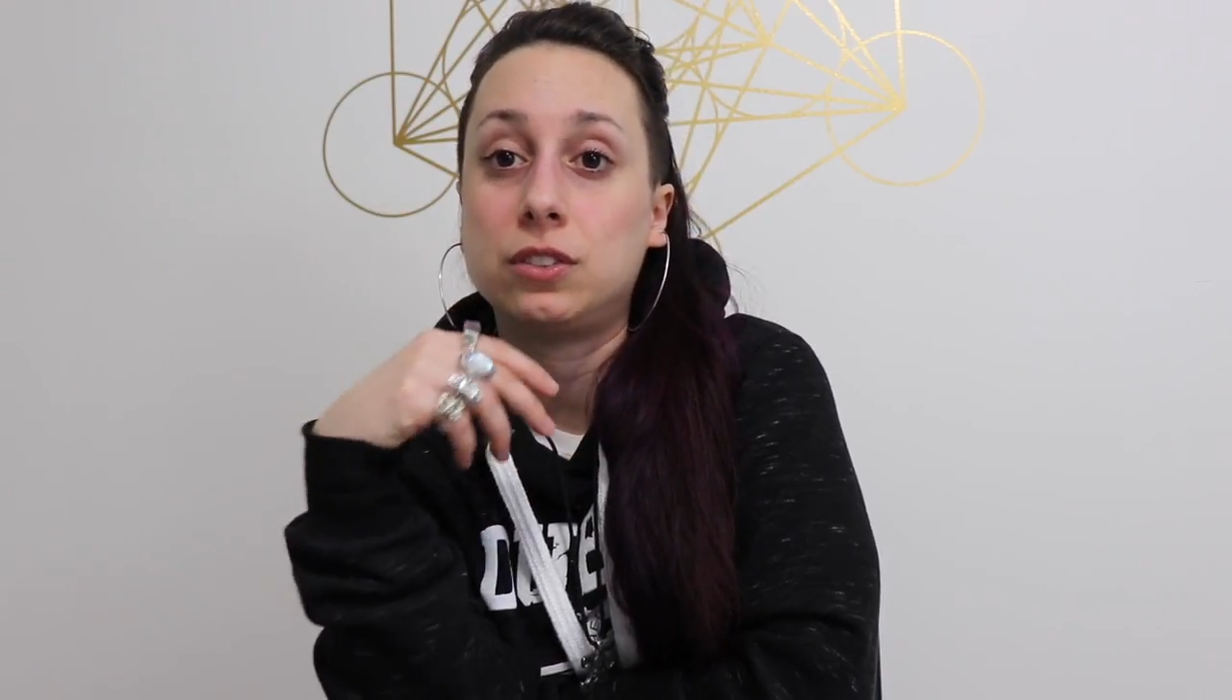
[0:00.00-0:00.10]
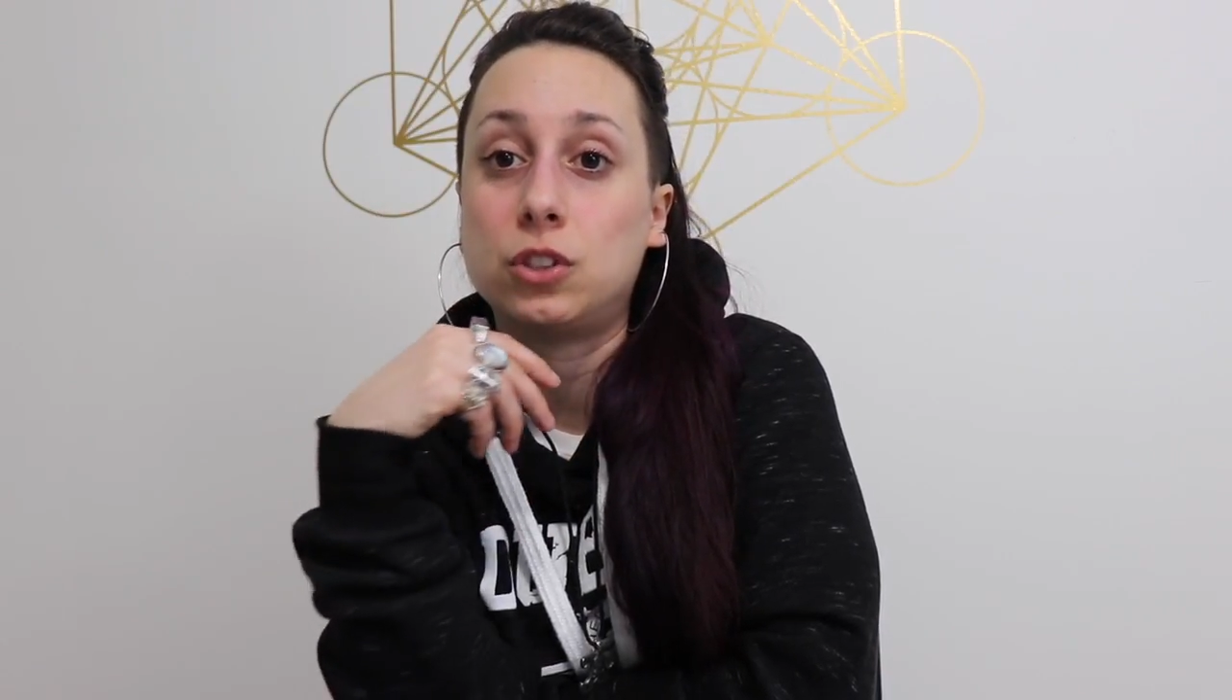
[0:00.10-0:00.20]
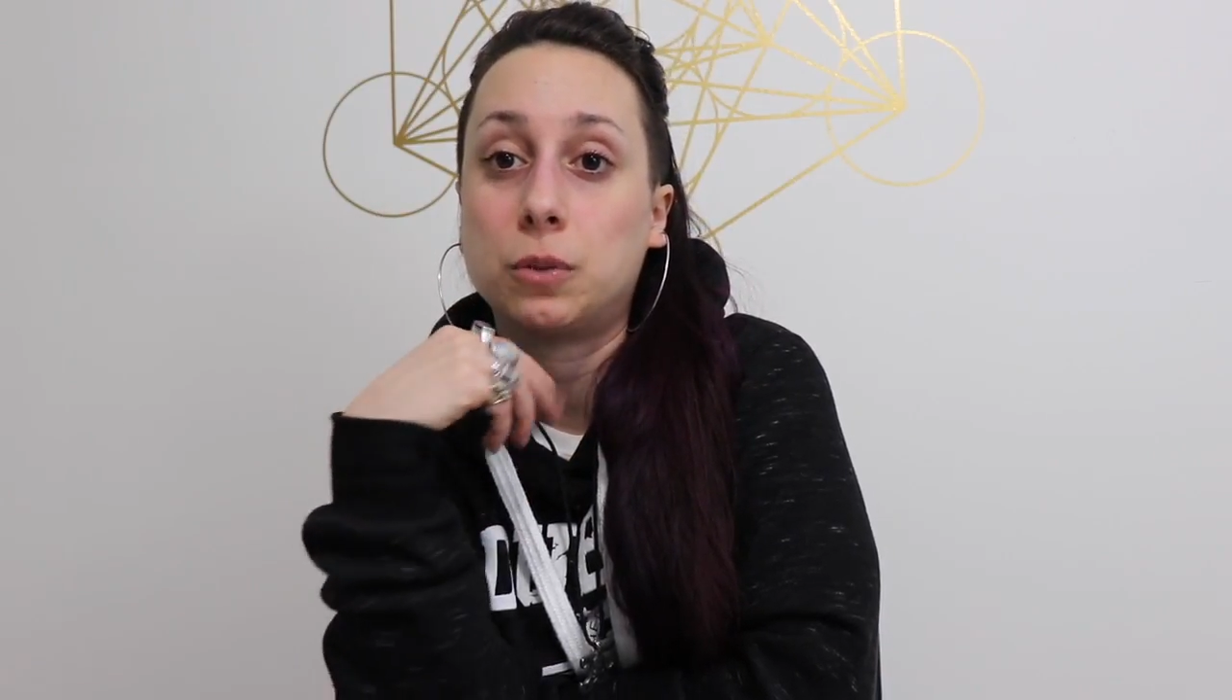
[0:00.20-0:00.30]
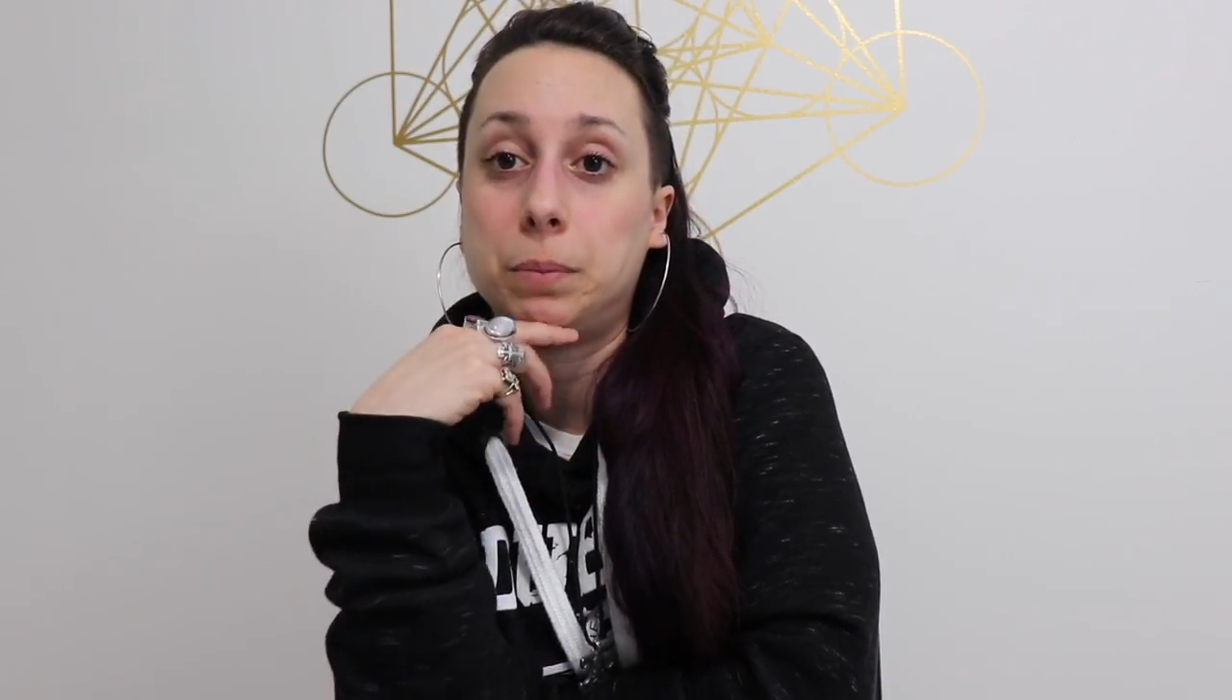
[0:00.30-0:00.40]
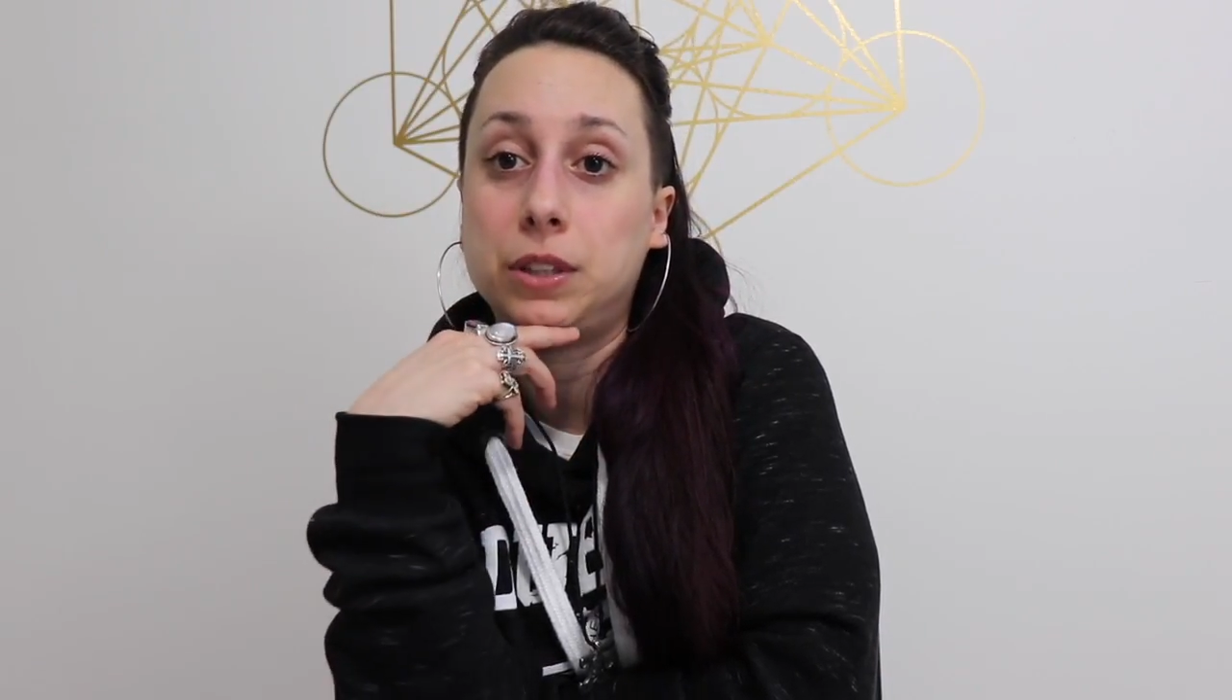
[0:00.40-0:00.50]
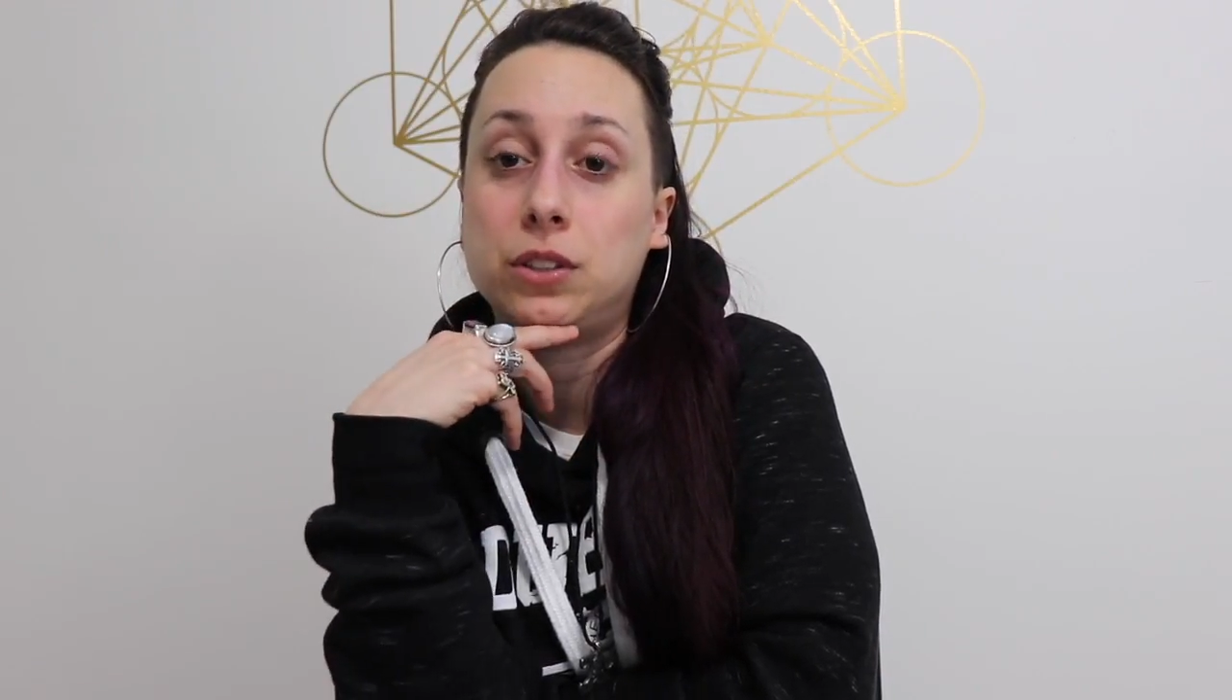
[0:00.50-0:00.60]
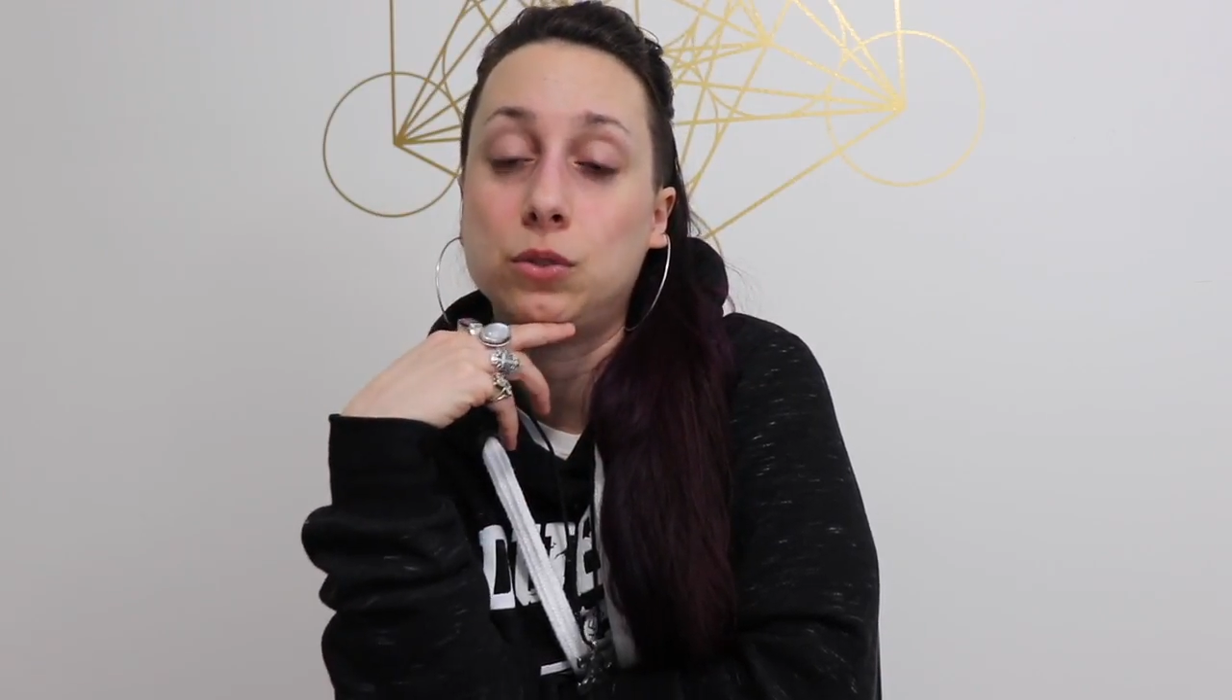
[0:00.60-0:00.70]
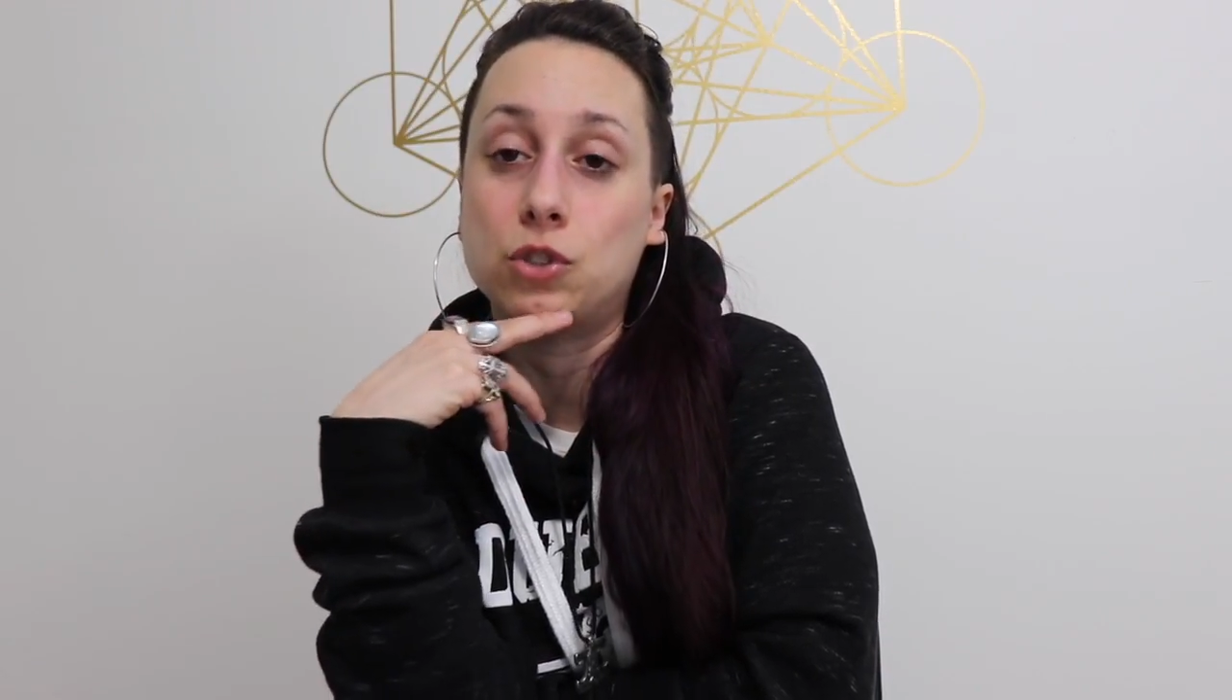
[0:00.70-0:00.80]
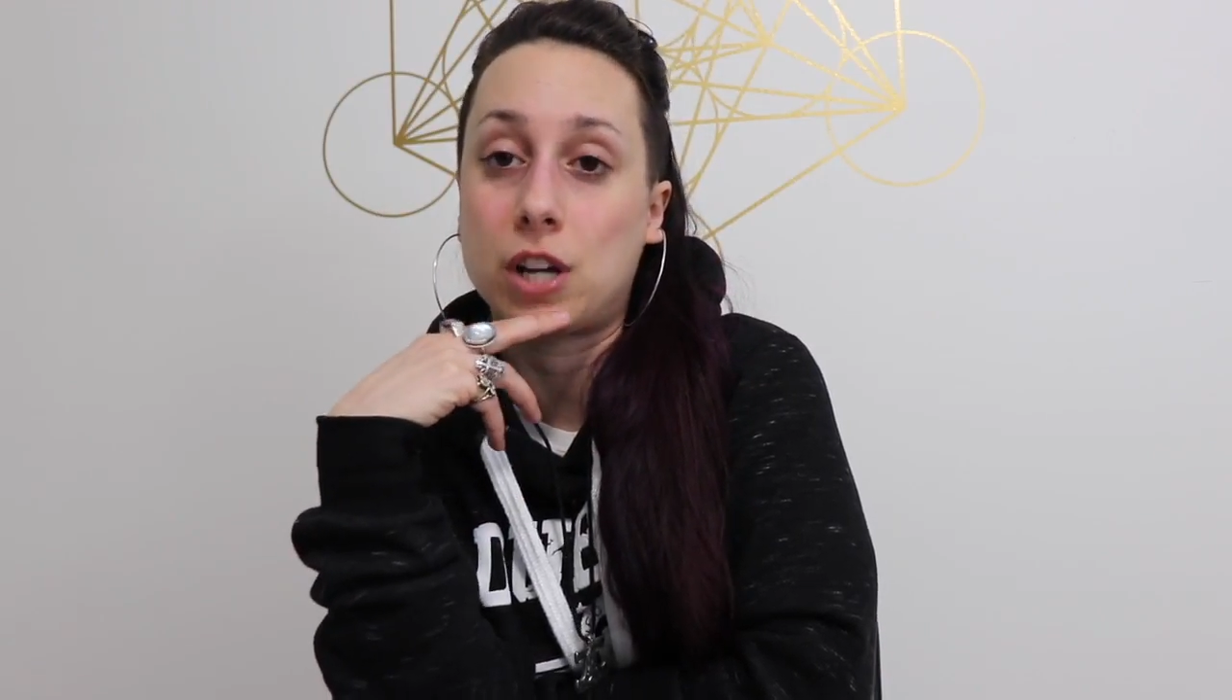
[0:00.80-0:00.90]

and don't be too